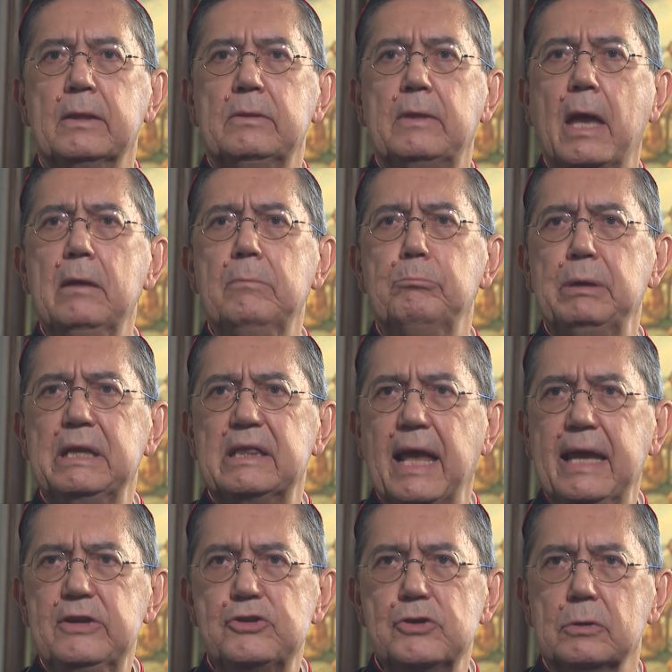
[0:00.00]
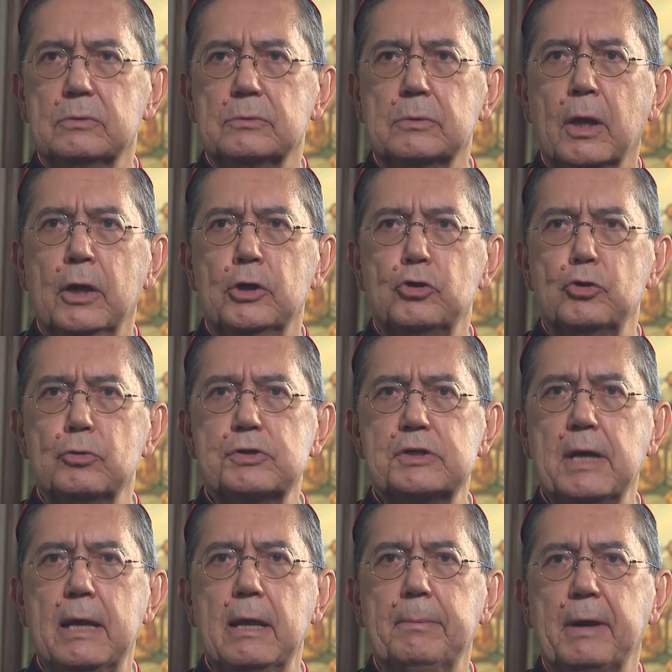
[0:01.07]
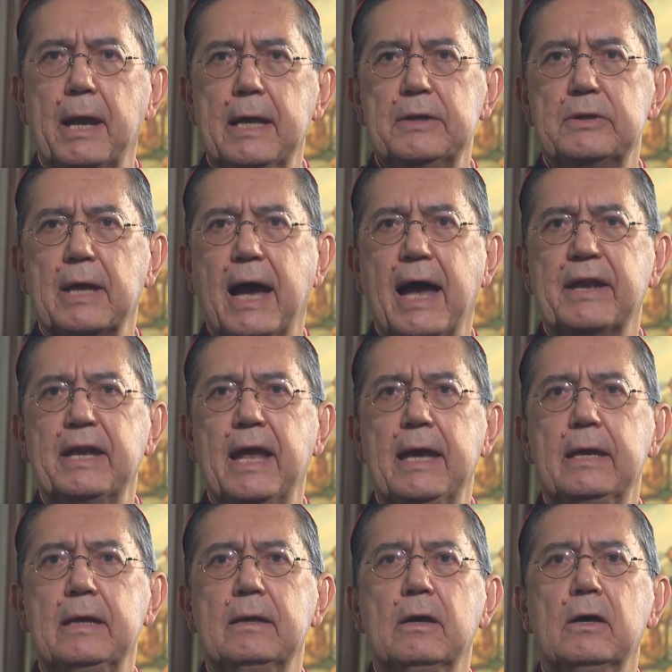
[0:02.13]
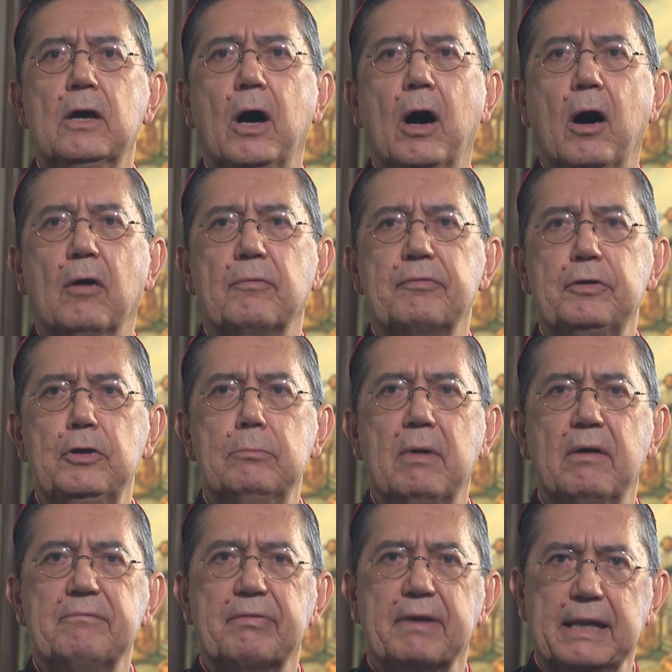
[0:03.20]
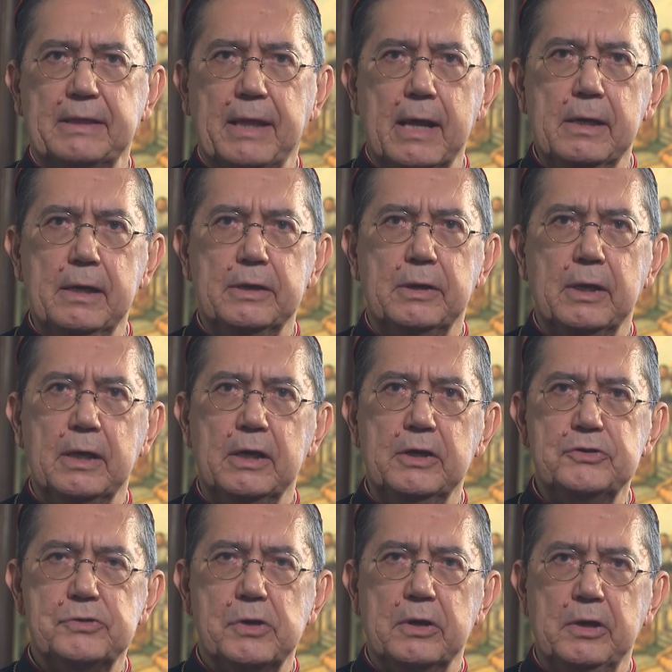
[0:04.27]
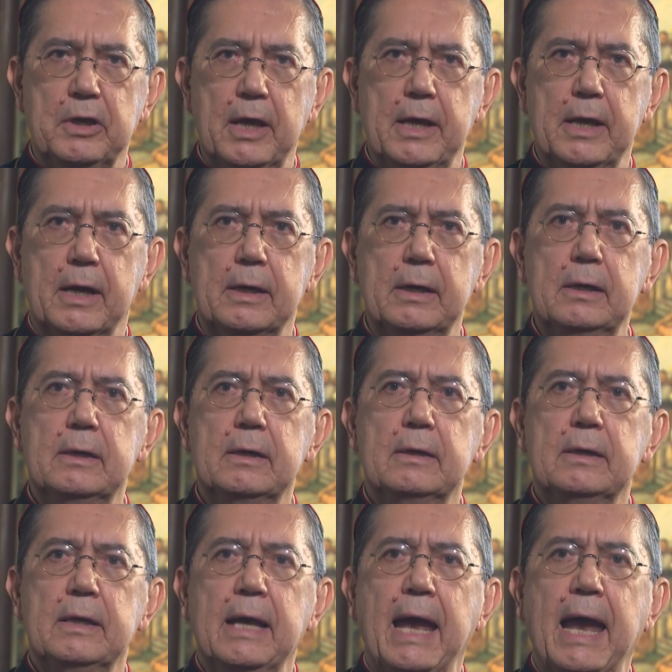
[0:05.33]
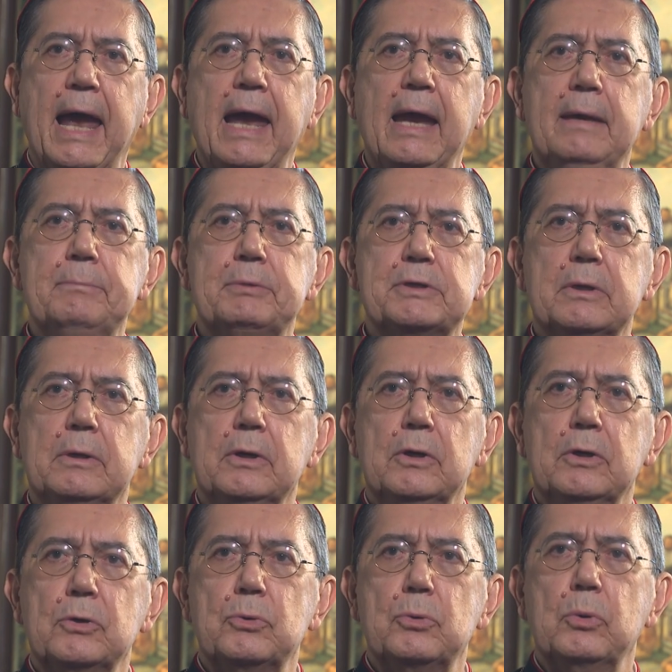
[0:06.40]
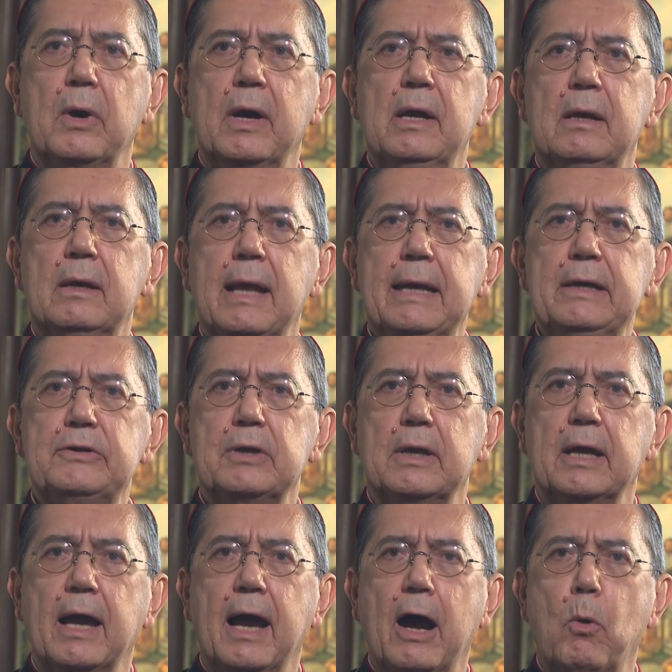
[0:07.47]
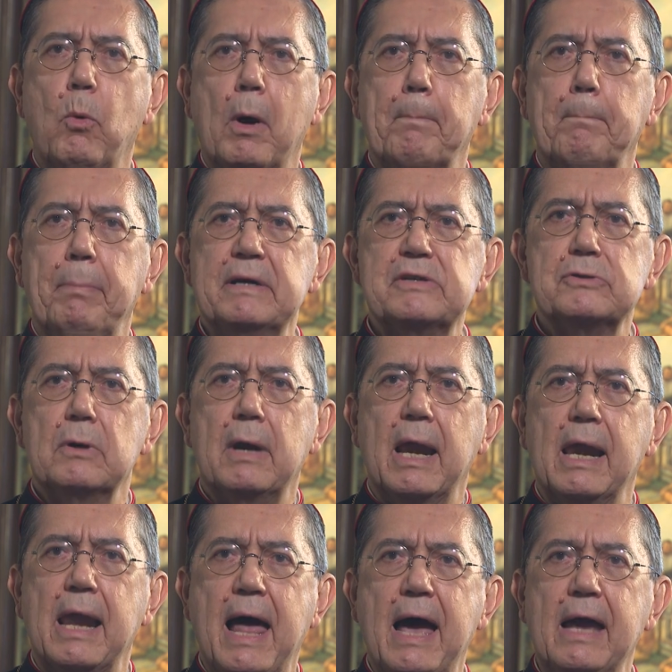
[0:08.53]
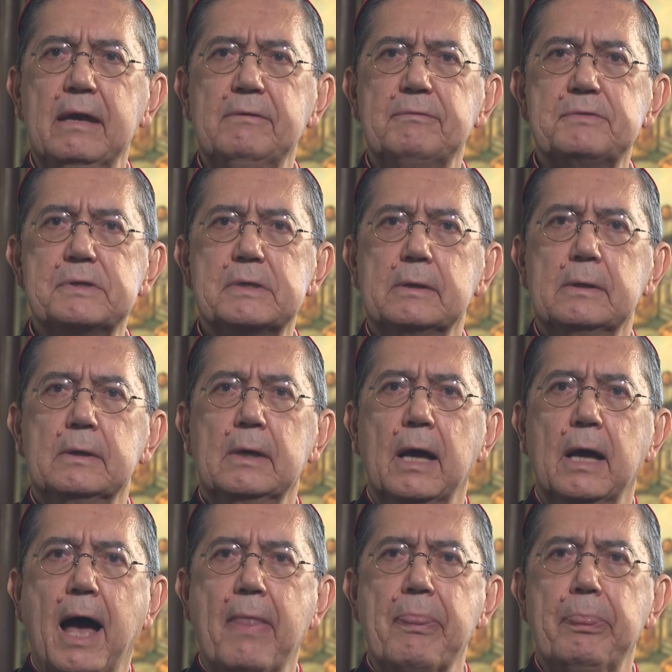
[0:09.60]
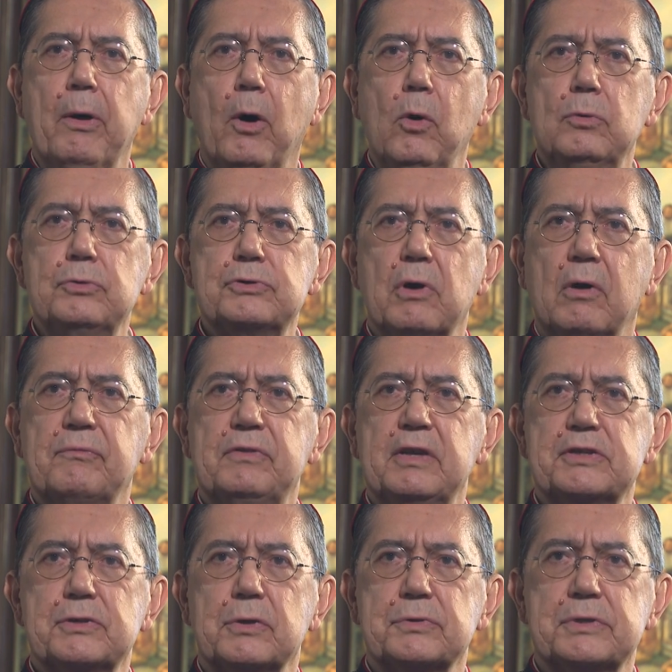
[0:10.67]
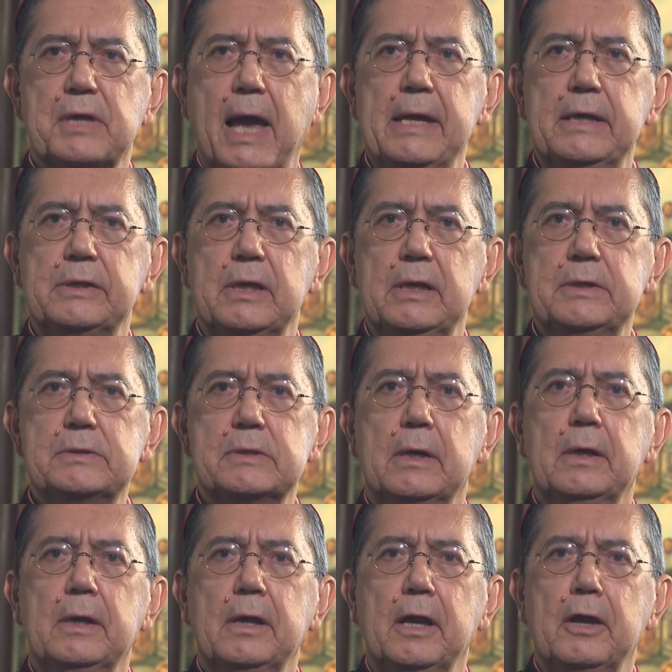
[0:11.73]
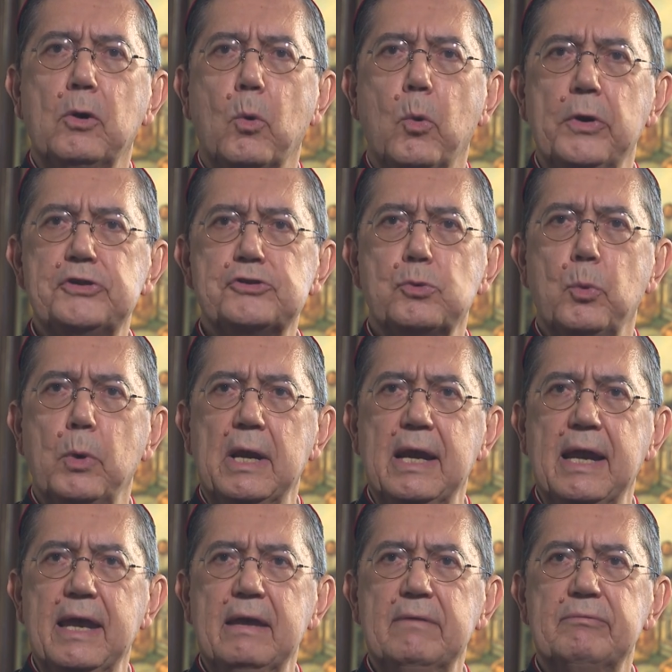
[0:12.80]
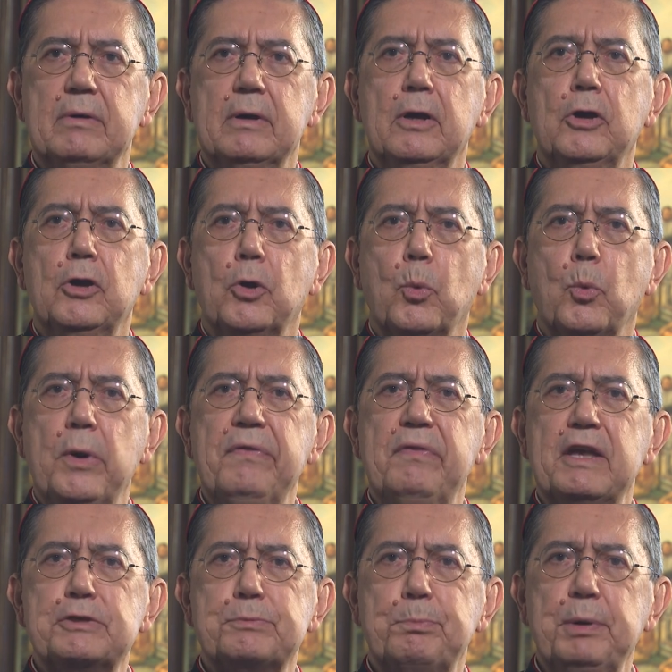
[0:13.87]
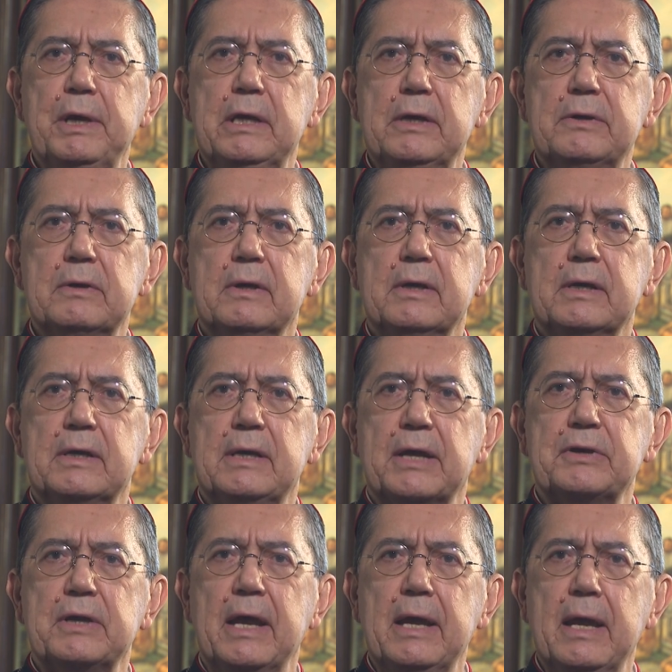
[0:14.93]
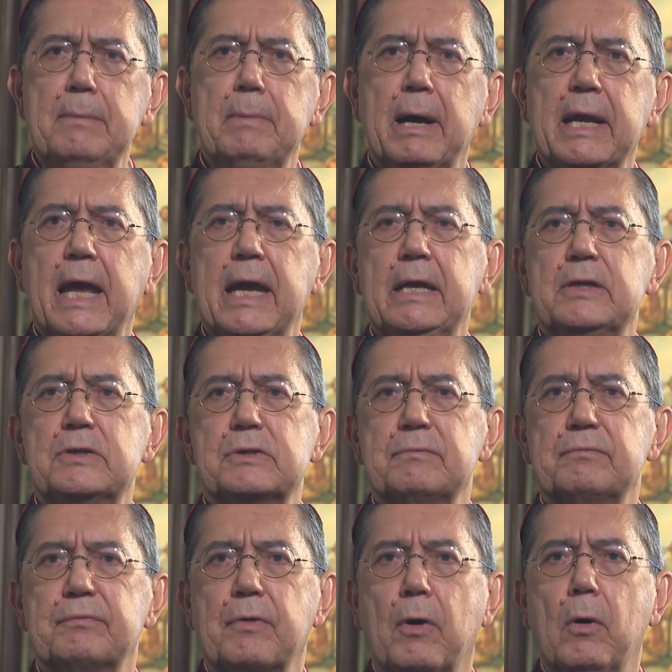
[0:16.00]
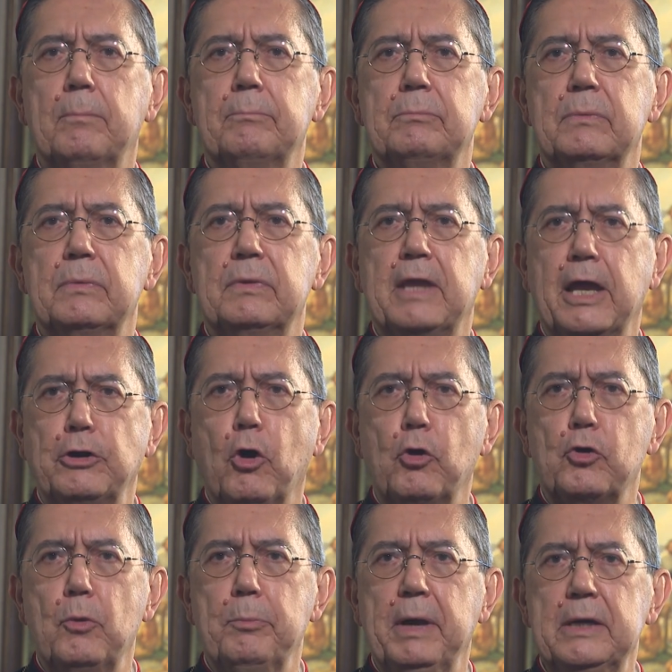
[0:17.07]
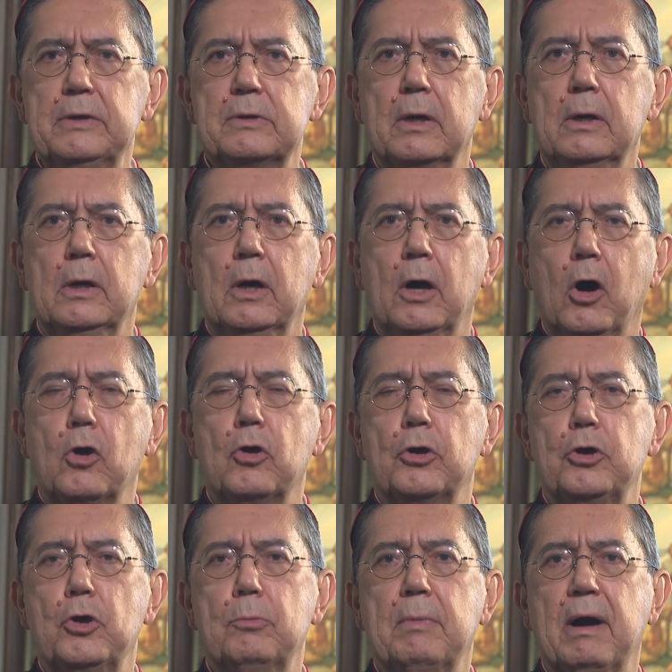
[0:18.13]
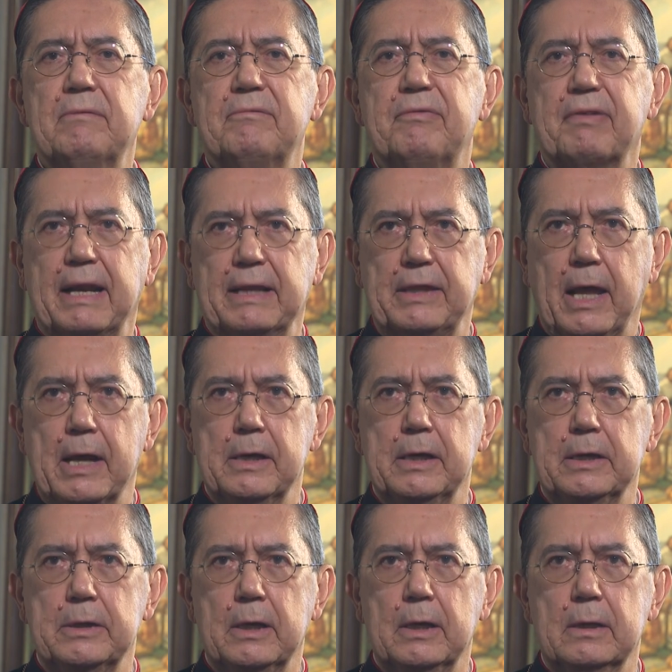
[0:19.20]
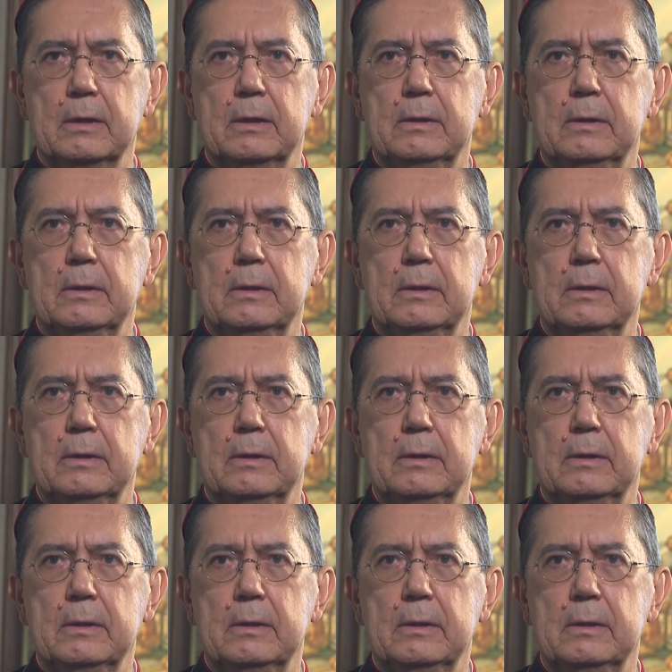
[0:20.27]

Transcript: The invitation to celebrate a day of human fraternity each year aims to enlighten our personal lives and those of the societies in which we live with the spirit that emanates from the document on human fraternity.